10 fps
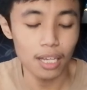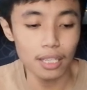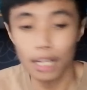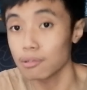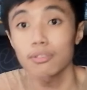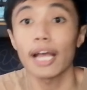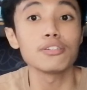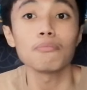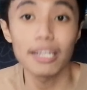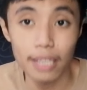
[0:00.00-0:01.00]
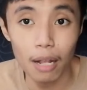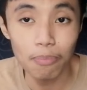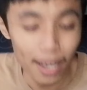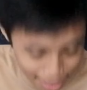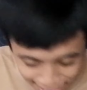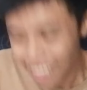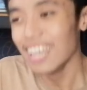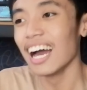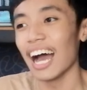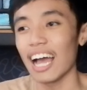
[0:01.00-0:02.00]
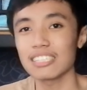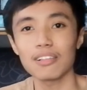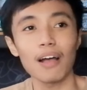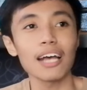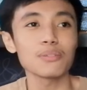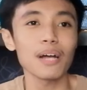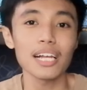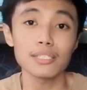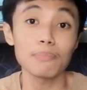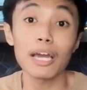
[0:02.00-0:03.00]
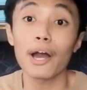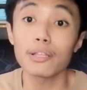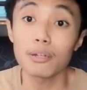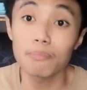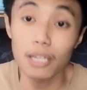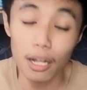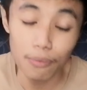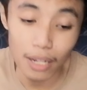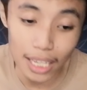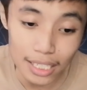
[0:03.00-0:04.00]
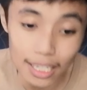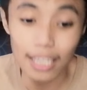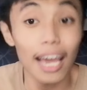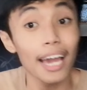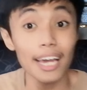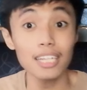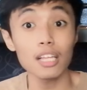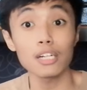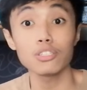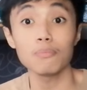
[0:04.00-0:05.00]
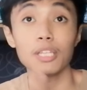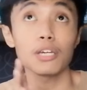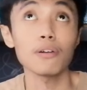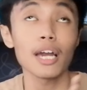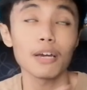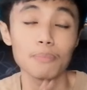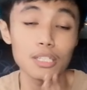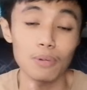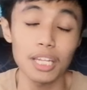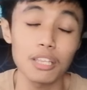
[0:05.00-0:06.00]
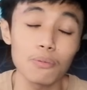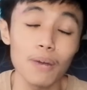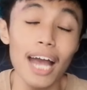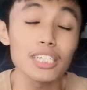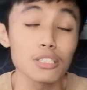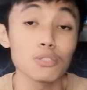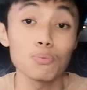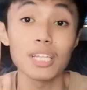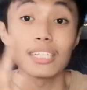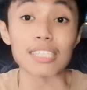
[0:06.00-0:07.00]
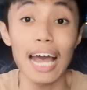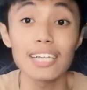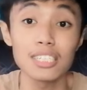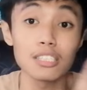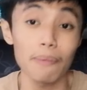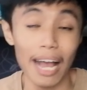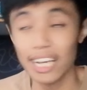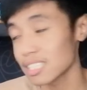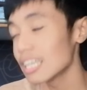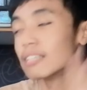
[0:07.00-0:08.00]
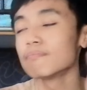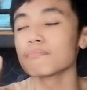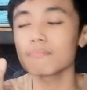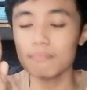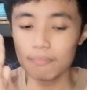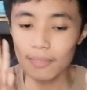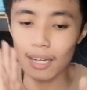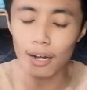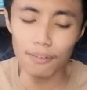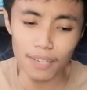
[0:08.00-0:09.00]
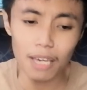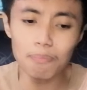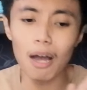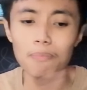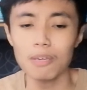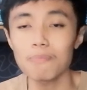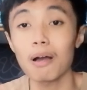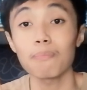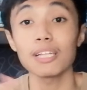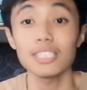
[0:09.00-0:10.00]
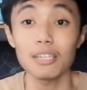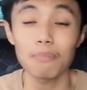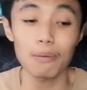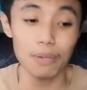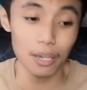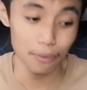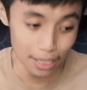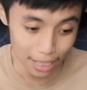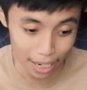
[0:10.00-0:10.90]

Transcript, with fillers: try to schedule myself as well as my other BL related and LGBTQIA+ related reactions with a dash and splash of K-pop, B-pop, and T-pop here and